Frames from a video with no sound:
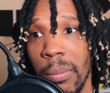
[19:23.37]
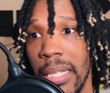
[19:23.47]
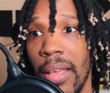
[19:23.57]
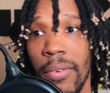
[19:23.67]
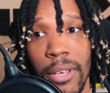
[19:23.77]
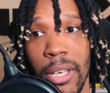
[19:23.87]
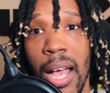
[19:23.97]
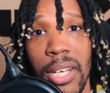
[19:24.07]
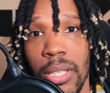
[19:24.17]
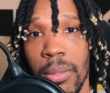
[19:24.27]
They figured I
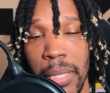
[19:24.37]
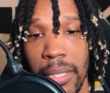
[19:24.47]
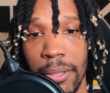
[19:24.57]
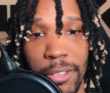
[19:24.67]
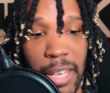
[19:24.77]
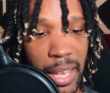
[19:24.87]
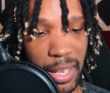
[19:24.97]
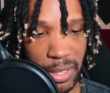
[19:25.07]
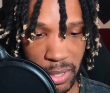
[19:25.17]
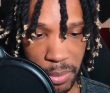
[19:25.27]
should have been in the feds
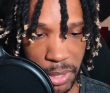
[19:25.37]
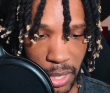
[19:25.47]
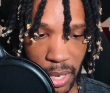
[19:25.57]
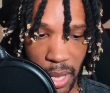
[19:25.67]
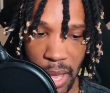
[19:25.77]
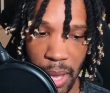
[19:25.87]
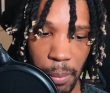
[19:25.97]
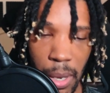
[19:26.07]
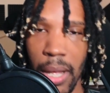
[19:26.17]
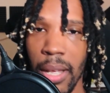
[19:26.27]
or some shit,
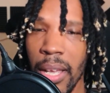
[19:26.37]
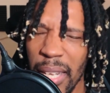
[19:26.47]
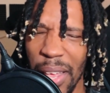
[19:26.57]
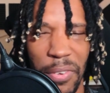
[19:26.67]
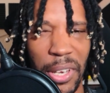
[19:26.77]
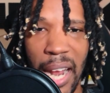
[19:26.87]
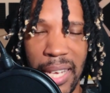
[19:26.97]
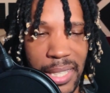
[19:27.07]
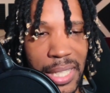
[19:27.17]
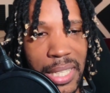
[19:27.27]
but they figured I
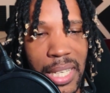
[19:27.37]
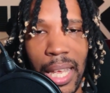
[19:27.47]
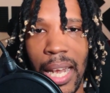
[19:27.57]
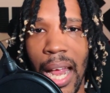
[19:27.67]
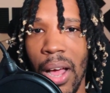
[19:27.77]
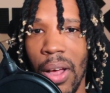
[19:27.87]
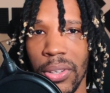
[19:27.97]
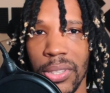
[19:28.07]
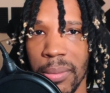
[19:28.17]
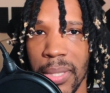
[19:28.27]
snitched to get out or
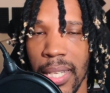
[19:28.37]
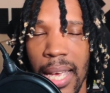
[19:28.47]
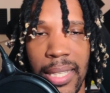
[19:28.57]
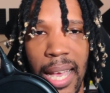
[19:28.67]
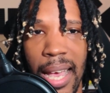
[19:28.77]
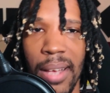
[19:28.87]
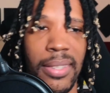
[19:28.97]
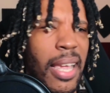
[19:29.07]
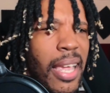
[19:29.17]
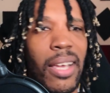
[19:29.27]
some shit like that. I was
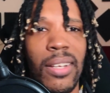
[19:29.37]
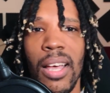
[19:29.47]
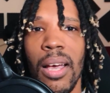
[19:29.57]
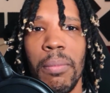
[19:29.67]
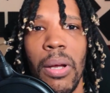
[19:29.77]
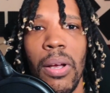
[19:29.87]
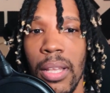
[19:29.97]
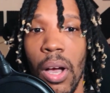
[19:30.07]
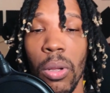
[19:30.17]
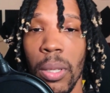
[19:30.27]
like, hell no, bro. The
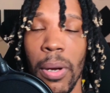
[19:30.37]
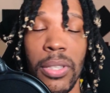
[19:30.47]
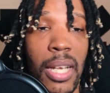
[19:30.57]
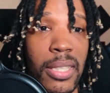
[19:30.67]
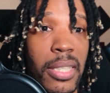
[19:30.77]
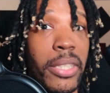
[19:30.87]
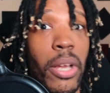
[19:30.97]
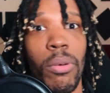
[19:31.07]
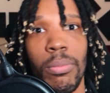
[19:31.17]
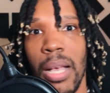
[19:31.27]
only person I snitched on
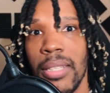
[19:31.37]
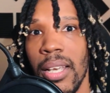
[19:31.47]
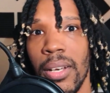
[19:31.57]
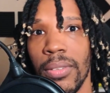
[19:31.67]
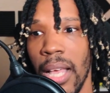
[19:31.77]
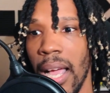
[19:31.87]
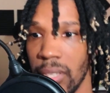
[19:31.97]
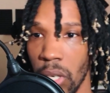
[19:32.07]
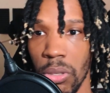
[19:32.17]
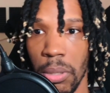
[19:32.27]
was myself. Like, I
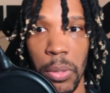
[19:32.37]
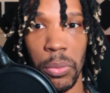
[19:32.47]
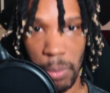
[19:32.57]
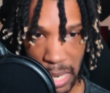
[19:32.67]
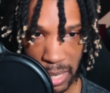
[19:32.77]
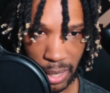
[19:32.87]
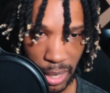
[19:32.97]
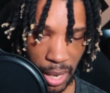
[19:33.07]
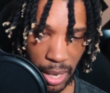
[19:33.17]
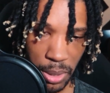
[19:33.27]
told them it was me.
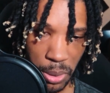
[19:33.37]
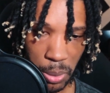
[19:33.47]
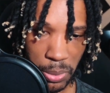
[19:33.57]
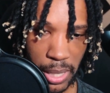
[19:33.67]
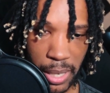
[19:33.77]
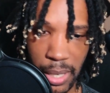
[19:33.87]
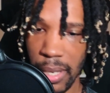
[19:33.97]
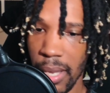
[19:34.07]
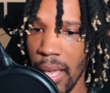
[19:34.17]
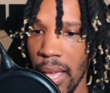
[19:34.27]
You know what I'm saying?
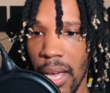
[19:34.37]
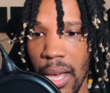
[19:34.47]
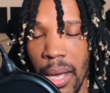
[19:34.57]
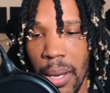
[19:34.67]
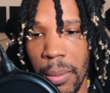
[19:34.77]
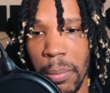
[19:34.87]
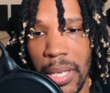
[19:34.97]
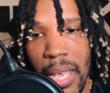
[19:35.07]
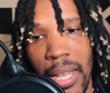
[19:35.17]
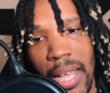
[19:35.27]
But
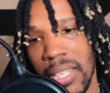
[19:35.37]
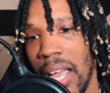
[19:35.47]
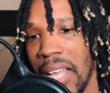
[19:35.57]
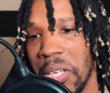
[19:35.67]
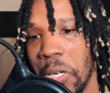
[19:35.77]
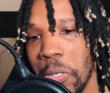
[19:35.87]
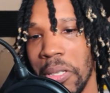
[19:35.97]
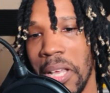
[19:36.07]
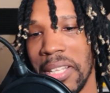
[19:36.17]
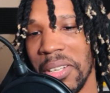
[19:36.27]
yeah, I told
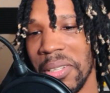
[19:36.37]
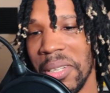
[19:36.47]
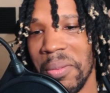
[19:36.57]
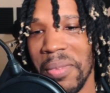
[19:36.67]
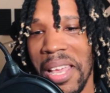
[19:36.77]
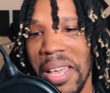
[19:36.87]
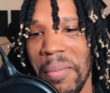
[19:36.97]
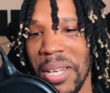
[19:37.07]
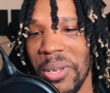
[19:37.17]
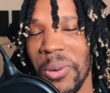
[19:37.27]
them that my
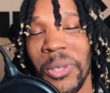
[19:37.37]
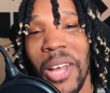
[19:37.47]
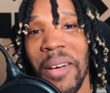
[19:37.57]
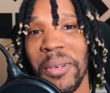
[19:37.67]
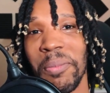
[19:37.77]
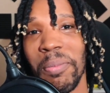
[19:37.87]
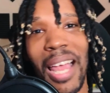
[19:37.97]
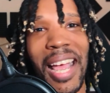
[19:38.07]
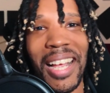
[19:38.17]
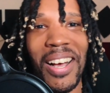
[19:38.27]
dude was driving a
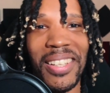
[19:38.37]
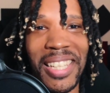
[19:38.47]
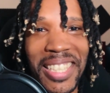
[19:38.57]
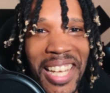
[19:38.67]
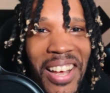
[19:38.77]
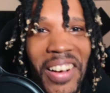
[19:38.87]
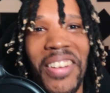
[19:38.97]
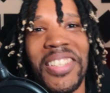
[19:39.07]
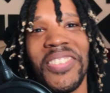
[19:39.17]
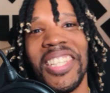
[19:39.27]
black Nissan
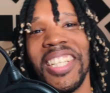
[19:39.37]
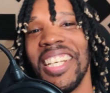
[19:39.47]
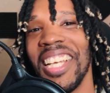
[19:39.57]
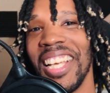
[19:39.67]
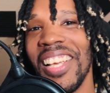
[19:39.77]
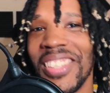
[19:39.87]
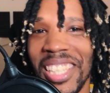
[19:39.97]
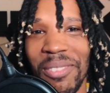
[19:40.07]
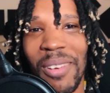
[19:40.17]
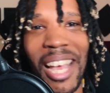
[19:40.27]
Altima and he was
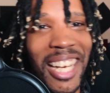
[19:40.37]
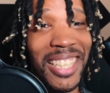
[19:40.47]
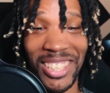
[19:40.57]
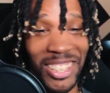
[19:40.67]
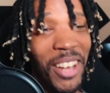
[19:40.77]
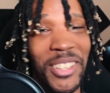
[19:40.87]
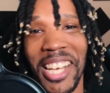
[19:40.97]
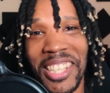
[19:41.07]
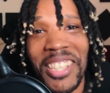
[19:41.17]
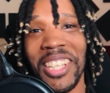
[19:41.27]
Hispanic, so they was
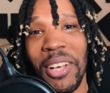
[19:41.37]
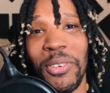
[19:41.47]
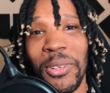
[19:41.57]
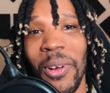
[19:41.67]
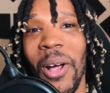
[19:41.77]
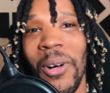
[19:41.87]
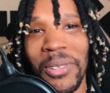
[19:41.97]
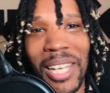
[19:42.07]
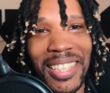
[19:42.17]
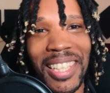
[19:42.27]
out there looking for the wrong
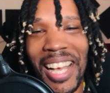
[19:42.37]
nigga.